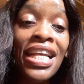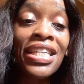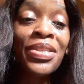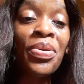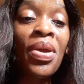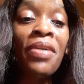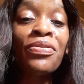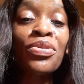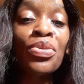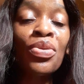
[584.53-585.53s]
So you
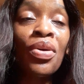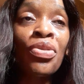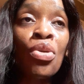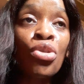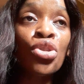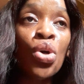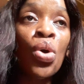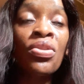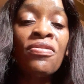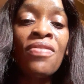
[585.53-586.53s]
have to nurture
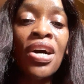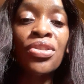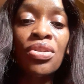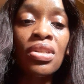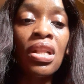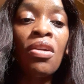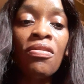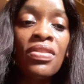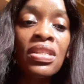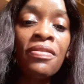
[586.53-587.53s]
other virtues.
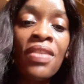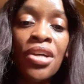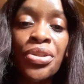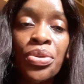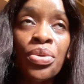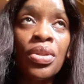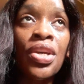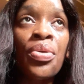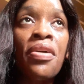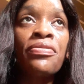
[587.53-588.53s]
Love is a virtue,
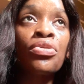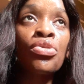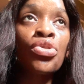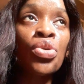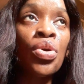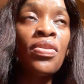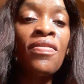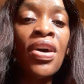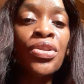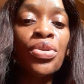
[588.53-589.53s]
then you have to nurture other
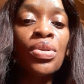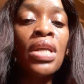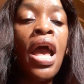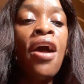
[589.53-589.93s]
virtues.